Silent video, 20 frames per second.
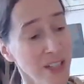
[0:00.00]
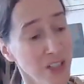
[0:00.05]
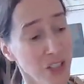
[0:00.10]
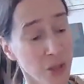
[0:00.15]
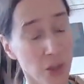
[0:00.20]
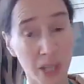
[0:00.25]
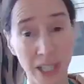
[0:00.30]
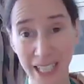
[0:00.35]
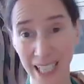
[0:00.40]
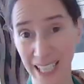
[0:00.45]

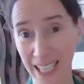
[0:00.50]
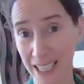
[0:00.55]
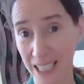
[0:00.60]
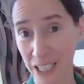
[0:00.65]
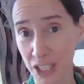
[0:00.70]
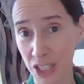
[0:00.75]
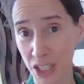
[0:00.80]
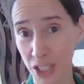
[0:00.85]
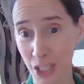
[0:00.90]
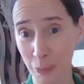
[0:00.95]
So a can
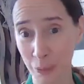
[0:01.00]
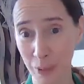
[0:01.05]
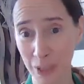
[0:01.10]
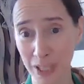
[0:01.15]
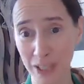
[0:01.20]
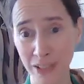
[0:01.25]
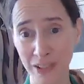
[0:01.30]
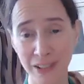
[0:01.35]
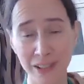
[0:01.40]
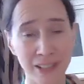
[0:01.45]
of
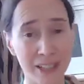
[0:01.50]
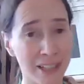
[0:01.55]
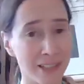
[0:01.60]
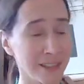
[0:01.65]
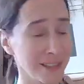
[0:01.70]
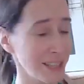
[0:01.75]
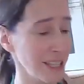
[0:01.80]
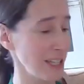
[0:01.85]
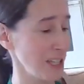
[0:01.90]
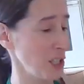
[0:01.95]
chickpeas, that
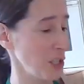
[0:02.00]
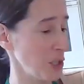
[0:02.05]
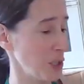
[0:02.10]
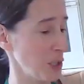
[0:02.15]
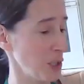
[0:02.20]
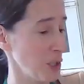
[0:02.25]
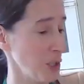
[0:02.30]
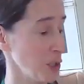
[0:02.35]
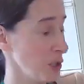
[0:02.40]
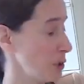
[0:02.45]
will get
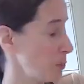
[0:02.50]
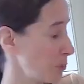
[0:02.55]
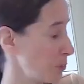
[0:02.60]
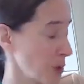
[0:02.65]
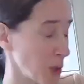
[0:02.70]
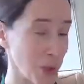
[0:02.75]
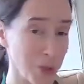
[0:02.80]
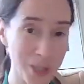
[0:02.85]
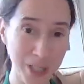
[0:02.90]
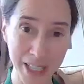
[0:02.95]
your
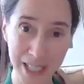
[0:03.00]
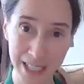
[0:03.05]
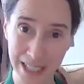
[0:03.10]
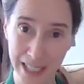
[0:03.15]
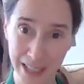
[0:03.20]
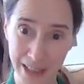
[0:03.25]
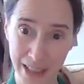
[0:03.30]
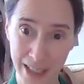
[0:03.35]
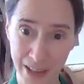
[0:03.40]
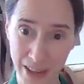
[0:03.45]
protein
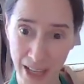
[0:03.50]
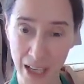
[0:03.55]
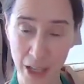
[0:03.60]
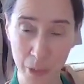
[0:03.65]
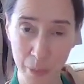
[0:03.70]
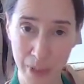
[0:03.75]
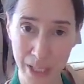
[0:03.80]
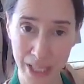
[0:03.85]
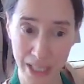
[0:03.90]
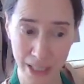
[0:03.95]
in there. That
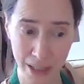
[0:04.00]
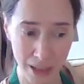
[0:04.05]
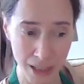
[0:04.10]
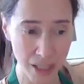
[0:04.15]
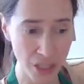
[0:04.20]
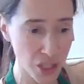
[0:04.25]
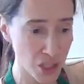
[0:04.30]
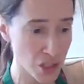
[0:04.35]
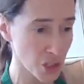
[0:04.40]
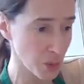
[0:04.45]
will be
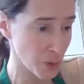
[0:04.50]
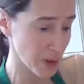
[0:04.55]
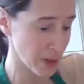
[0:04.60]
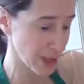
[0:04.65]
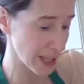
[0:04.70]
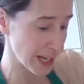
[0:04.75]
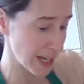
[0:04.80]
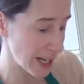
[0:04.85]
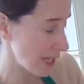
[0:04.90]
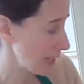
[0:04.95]
delicious
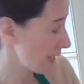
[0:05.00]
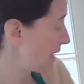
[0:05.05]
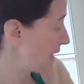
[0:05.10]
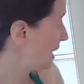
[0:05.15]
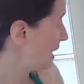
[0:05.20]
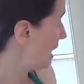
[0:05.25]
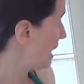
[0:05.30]
with that.